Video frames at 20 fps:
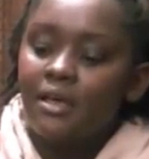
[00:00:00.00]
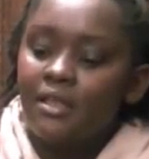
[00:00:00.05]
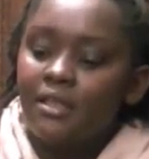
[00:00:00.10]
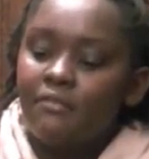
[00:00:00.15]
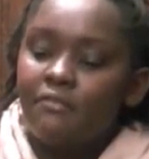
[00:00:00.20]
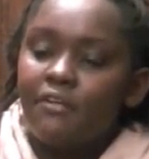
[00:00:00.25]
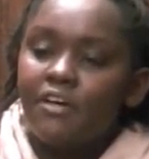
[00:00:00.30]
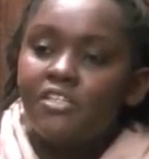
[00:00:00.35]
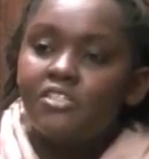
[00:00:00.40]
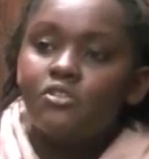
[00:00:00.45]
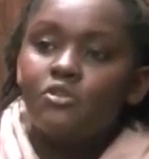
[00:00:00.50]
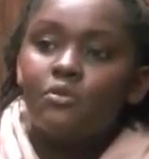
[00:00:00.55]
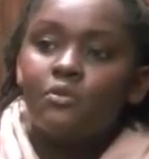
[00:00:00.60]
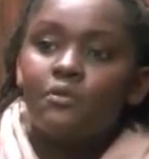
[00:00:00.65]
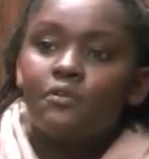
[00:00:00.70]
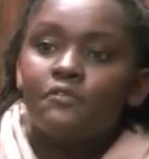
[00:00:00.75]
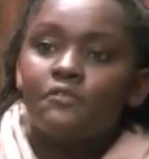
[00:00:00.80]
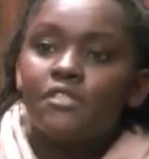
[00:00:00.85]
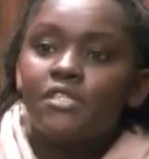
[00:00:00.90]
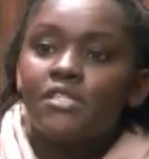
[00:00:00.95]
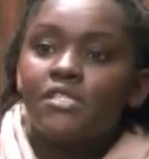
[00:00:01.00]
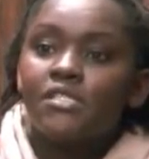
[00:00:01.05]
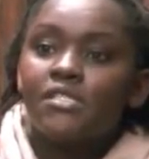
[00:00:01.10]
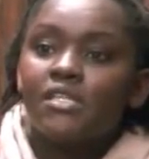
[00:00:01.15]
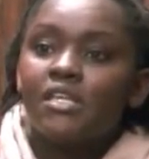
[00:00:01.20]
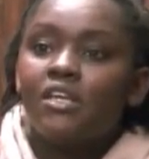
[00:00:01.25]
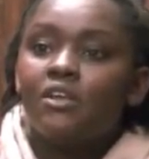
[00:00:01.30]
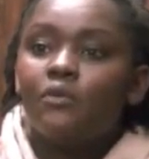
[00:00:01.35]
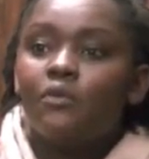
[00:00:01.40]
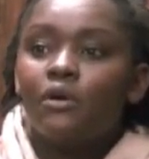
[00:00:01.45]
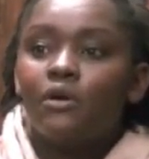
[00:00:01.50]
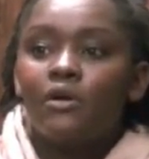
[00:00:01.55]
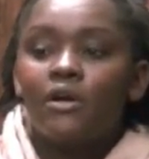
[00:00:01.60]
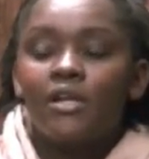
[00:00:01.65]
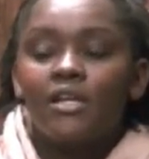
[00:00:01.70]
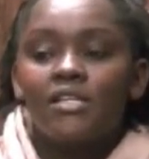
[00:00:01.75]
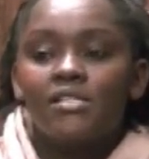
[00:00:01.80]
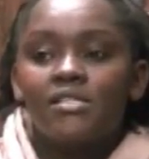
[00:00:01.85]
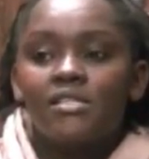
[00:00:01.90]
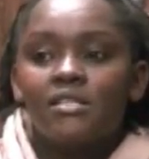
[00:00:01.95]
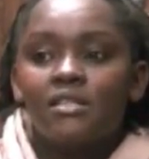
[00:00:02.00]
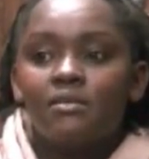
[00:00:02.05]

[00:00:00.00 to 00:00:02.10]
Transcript: The first group of 16, we're organizing